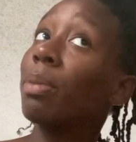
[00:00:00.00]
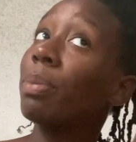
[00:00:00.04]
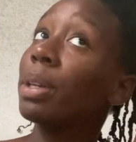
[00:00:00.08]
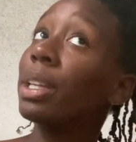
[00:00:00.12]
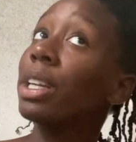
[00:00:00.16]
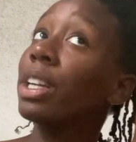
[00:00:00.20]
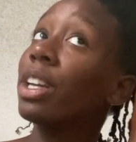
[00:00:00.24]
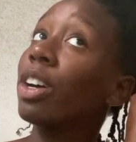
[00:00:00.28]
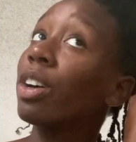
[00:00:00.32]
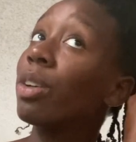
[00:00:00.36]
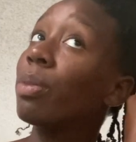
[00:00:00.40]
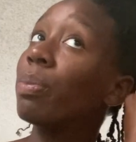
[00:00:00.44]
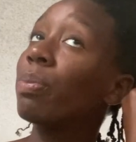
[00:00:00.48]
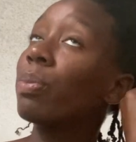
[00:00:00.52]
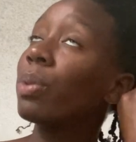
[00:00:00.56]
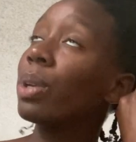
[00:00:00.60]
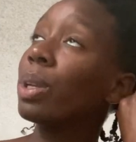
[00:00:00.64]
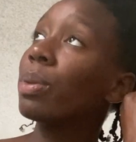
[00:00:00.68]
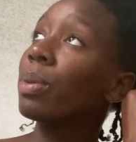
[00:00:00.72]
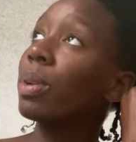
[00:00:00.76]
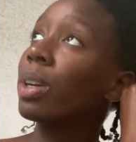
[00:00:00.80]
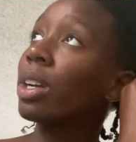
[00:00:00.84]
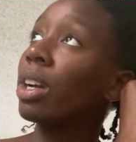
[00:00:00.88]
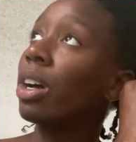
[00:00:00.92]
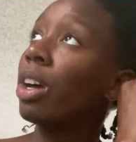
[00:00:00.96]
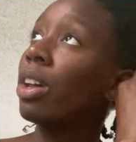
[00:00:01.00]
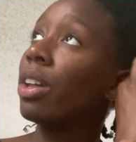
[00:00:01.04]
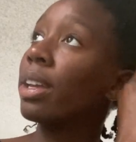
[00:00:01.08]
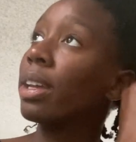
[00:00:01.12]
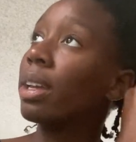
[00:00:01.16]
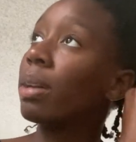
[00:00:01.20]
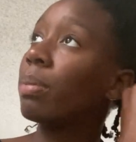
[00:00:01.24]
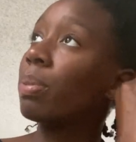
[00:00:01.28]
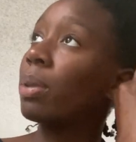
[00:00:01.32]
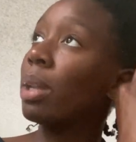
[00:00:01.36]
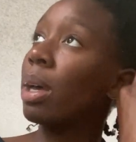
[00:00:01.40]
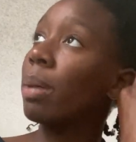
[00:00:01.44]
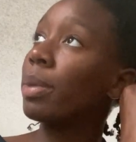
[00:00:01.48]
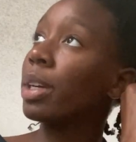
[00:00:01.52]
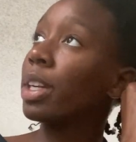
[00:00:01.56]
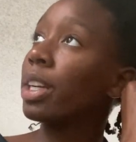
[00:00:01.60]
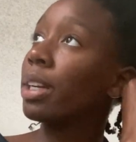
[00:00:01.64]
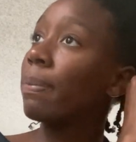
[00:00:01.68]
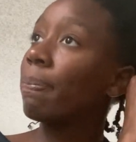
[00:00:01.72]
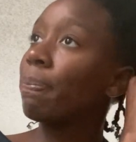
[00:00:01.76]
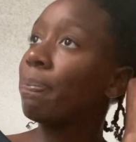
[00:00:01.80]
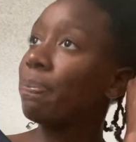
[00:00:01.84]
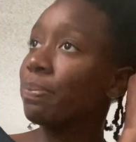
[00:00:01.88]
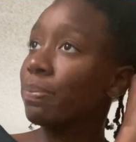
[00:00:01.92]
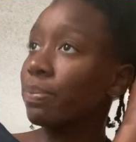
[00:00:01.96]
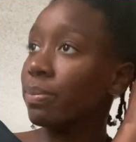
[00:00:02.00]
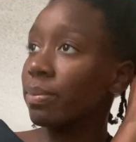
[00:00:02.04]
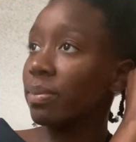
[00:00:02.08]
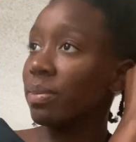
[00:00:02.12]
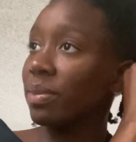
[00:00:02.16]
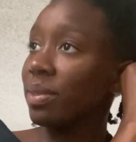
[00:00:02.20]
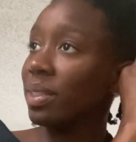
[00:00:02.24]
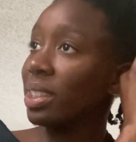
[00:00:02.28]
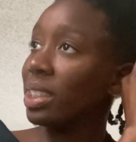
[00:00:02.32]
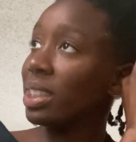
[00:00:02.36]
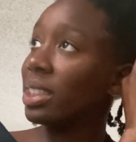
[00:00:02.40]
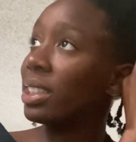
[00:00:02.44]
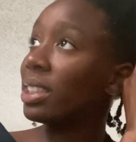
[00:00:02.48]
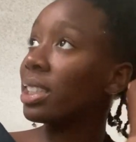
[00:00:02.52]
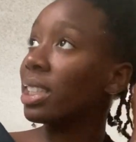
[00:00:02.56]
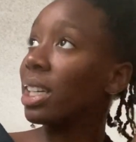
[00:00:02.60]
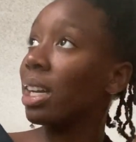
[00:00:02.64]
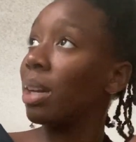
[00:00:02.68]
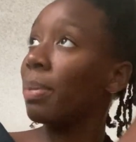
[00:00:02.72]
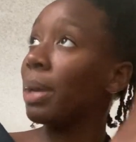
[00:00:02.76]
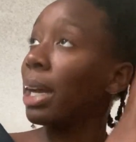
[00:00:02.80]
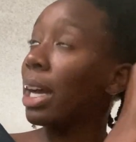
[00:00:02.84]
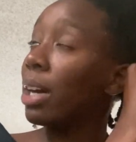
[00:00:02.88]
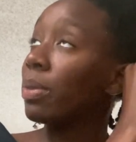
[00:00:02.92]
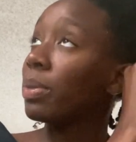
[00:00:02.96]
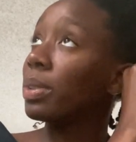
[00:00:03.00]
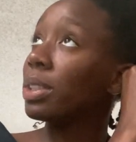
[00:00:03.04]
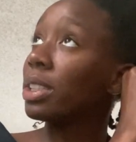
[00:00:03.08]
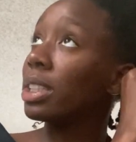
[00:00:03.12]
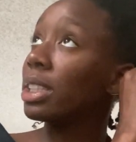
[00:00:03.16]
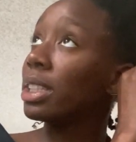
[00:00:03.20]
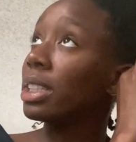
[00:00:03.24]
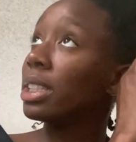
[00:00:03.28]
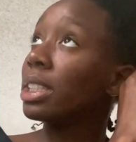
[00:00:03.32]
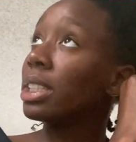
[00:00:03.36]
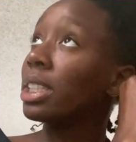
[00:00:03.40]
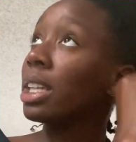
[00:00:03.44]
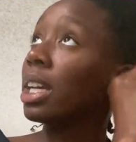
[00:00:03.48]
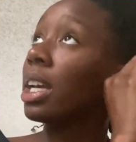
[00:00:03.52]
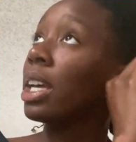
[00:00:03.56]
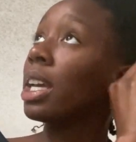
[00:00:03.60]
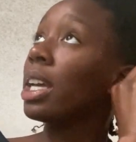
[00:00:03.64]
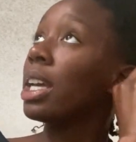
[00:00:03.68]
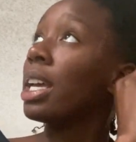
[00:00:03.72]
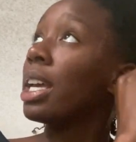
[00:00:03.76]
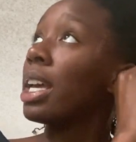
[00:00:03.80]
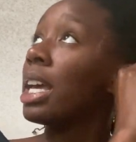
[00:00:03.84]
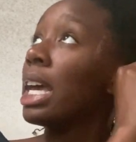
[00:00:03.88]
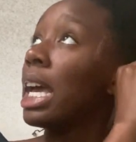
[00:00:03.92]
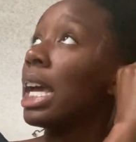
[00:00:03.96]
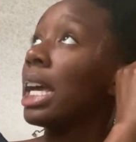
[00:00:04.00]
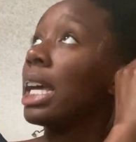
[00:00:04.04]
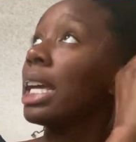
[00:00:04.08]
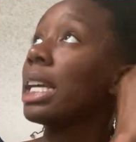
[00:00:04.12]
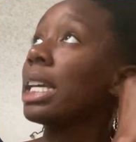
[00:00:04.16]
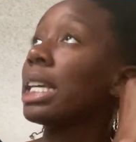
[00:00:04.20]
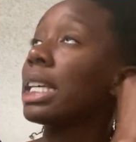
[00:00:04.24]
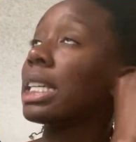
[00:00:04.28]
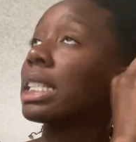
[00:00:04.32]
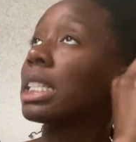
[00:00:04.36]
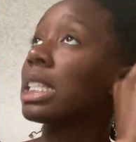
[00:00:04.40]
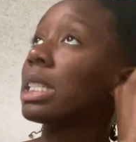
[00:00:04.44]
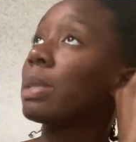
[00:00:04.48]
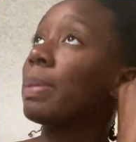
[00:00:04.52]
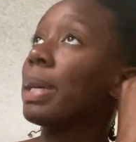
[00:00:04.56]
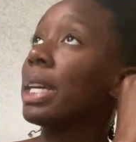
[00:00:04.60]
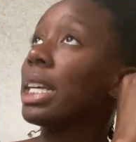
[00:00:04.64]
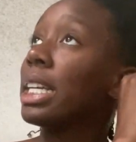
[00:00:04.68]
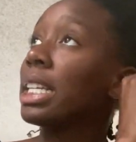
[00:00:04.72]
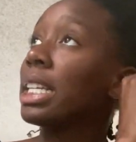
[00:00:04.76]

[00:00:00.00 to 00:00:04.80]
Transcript: But nope, we were calling a plumber to come out, which is expensive.